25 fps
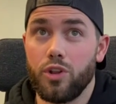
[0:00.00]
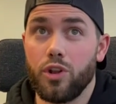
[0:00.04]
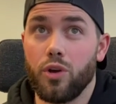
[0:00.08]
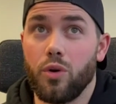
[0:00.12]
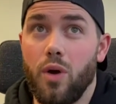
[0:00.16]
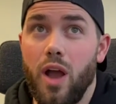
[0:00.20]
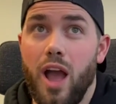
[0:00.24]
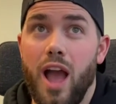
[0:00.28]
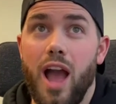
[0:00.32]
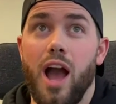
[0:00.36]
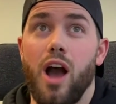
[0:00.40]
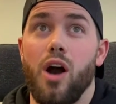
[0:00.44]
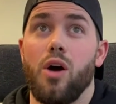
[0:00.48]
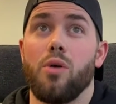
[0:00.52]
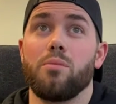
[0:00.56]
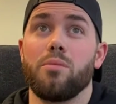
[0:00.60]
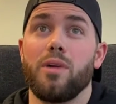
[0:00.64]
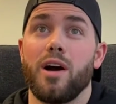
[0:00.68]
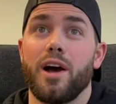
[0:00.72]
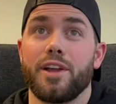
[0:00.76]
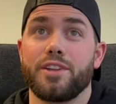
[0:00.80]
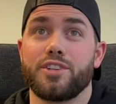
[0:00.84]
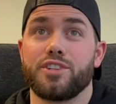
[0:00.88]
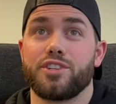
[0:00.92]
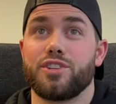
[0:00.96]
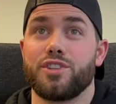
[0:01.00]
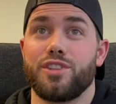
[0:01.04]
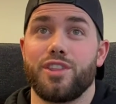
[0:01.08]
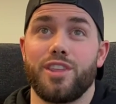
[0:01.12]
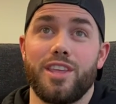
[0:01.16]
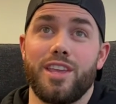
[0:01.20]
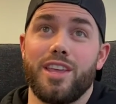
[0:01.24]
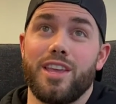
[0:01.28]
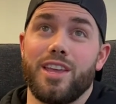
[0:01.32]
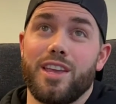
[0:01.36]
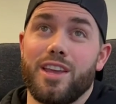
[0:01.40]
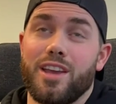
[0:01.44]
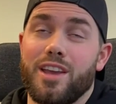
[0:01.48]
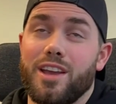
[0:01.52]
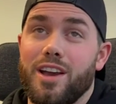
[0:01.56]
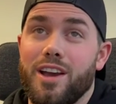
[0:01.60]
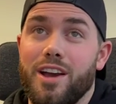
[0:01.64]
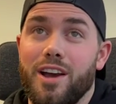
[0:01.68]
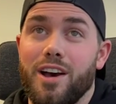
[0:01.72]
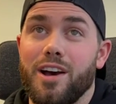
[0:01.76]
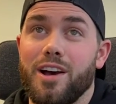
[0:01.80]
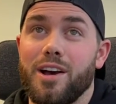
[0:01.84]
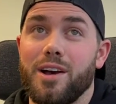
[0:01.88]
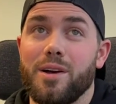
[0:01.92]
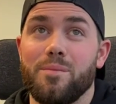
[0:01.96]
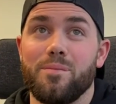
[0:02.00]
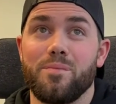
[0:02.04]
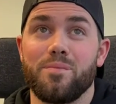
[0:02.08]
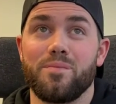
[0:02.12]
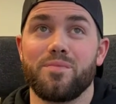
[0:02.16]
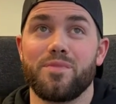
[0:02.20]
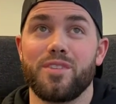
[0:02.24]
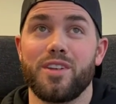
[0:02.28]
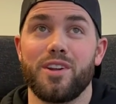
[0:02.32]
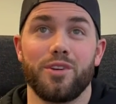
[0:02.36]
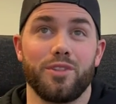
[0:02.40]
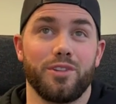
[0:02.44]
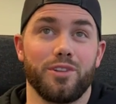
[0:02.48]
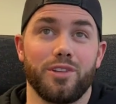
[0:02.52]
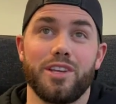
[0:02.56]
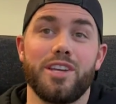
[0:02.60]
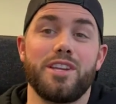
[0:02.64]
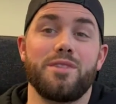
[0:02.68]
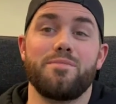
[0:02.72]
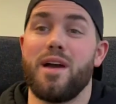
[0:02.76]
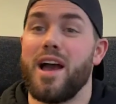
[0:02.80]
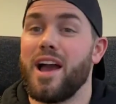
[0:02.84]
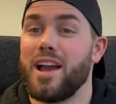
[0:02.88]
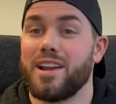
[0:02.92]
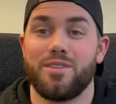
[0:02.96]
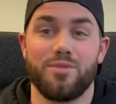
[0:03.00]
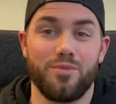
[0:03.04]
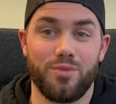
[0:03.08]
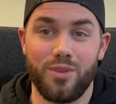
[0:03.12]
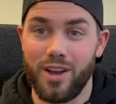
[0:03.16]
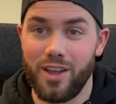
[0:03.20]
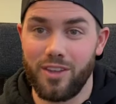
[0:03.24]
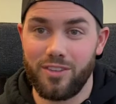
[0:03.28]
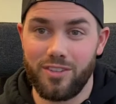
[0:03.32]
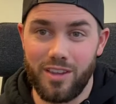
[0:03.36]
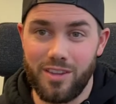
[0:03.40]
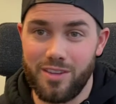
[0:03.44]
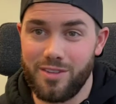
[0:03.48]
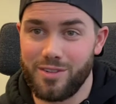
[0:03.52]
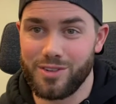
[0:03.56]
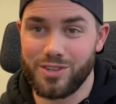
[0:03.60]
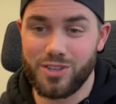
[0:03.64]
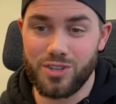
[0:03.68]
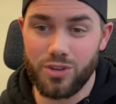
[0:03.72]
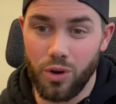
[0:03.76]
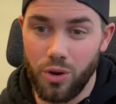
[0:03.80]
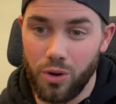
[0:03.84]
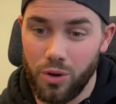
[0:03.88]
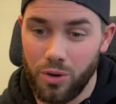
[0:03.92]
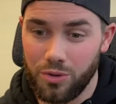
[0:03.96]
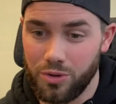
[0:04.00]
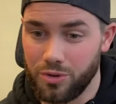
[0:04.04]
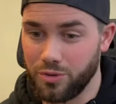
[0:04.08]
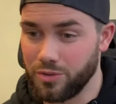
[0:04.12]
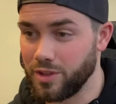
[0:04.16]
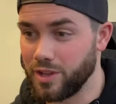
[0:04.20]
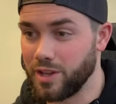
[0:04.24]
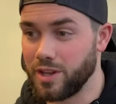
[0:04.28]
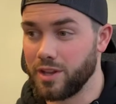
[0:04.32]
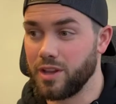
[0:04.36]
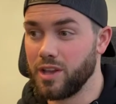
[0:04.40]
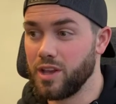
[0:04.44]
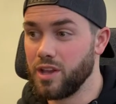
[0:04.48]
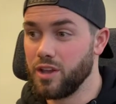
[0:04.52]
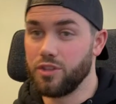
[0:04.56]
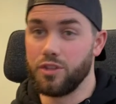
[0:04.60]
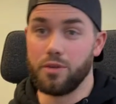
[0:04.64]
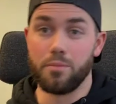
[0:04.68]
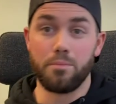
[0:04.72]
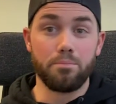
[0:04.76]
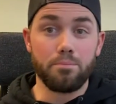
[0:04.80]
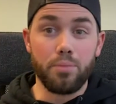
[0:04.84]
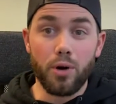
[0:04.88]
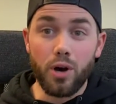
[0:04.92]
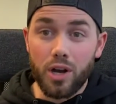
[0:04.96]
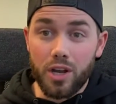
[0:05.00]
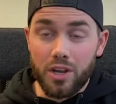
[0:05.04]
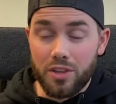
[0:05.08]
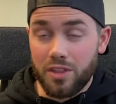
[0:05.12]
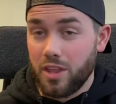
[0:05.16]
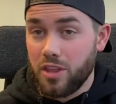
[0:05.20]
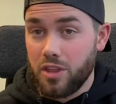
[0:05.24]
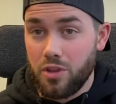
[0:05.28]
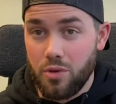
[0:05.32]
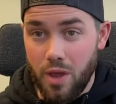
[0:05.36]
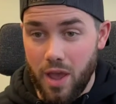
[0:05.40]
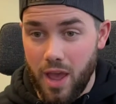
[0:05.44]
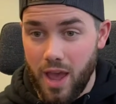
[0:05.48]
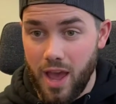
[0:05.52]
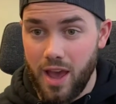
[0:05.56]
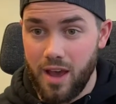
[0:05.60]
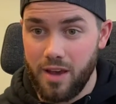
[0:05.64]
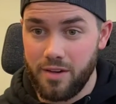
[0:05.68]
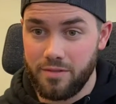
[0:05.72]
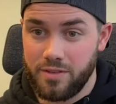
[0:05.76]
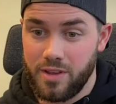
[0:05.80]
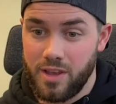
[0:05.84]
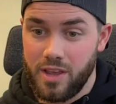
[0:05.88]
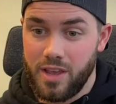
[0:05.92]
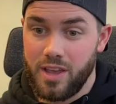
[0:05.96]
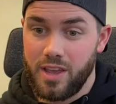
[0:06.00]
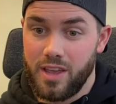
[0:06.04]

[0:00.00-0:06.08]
how much the lead magnet was that you sold, or the book that you have.